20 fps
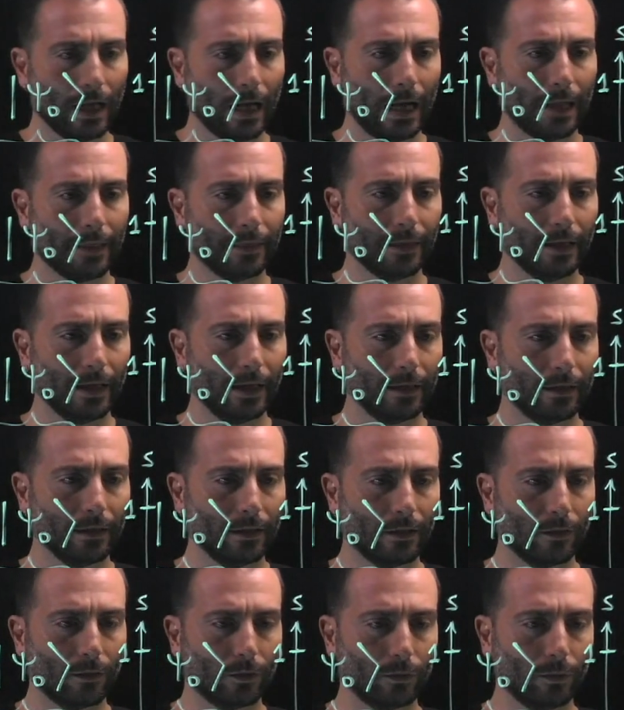And
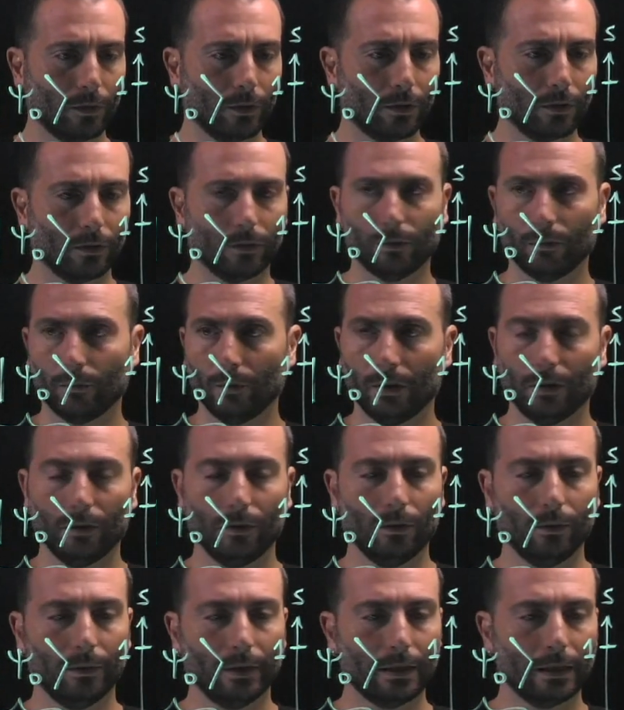then what we will
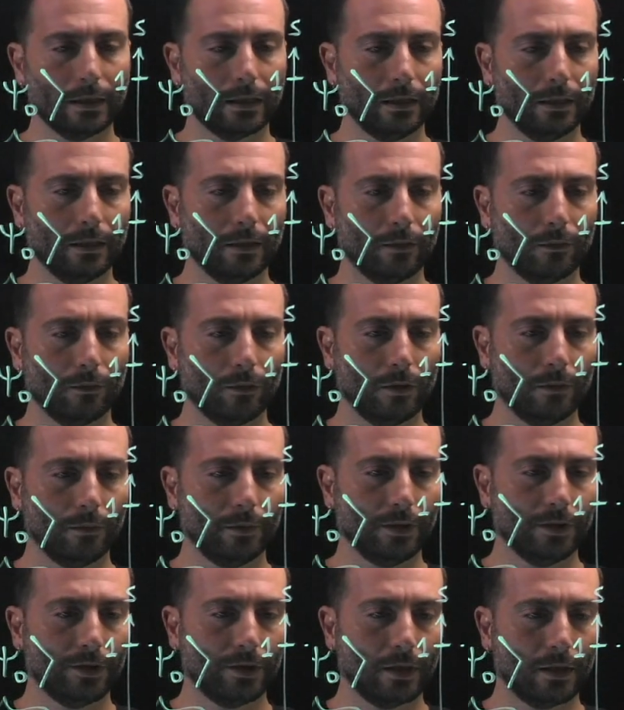do basically will
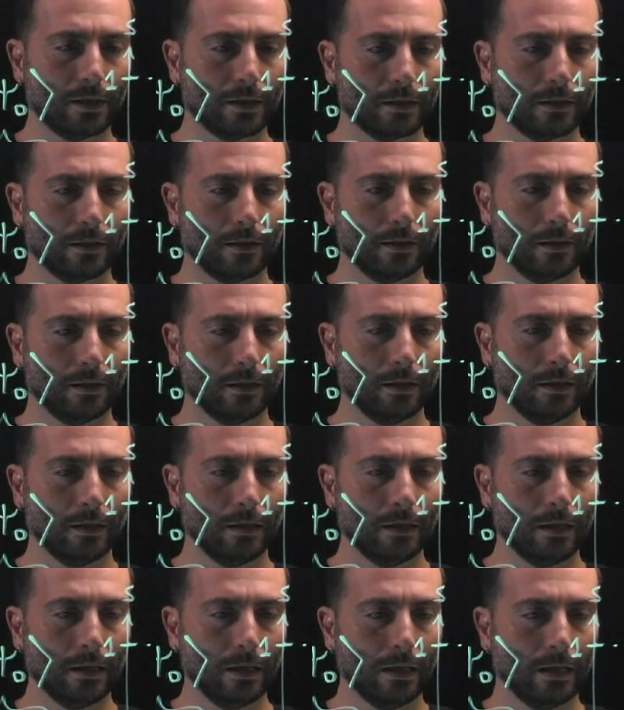be just
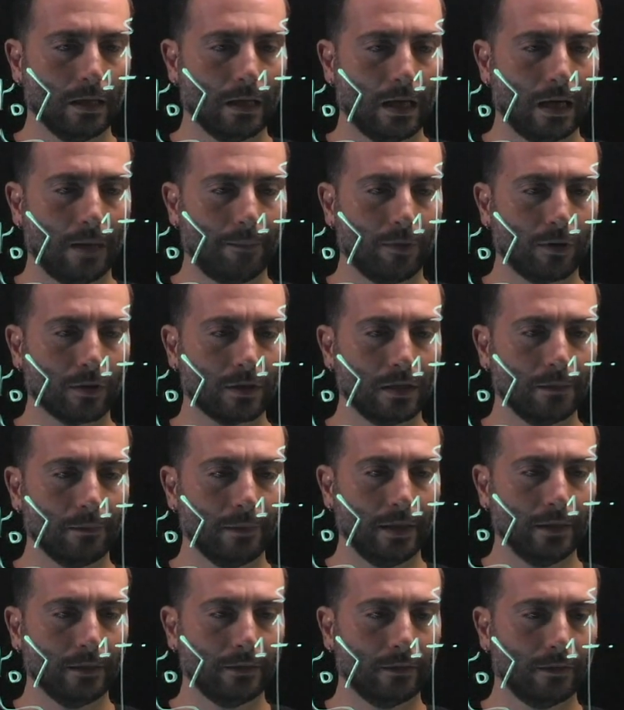
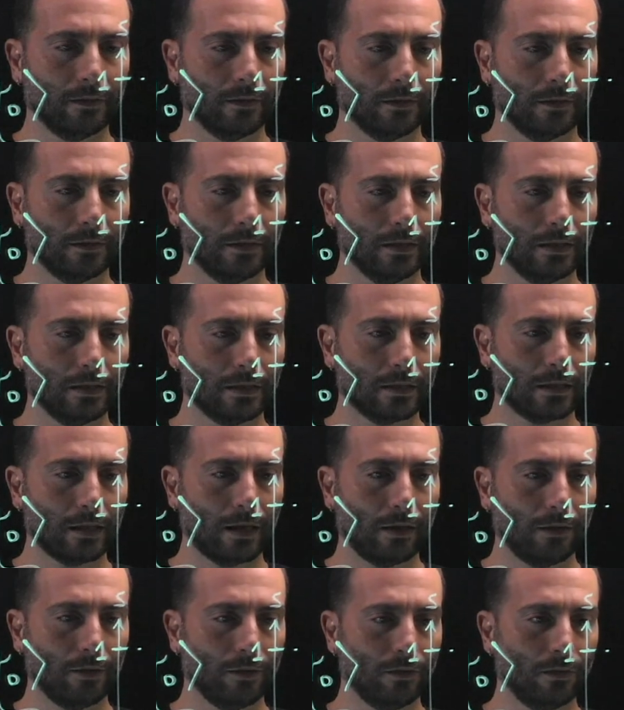approximate this
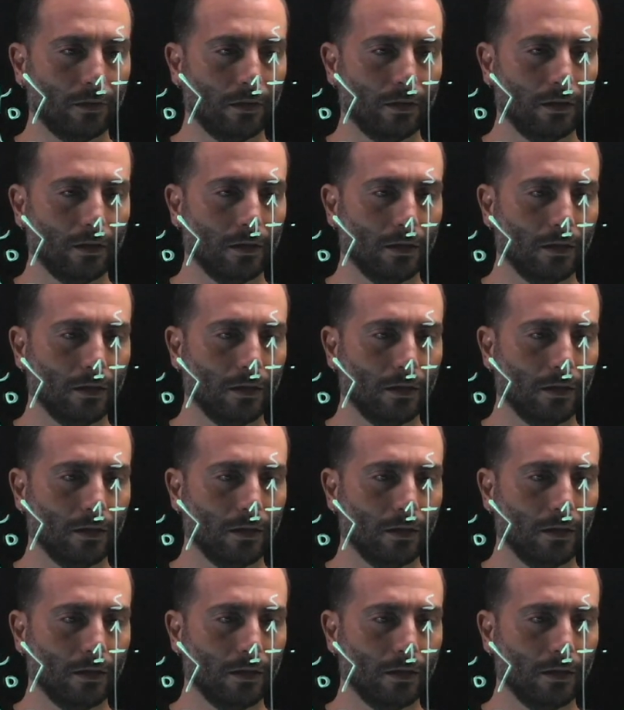schedule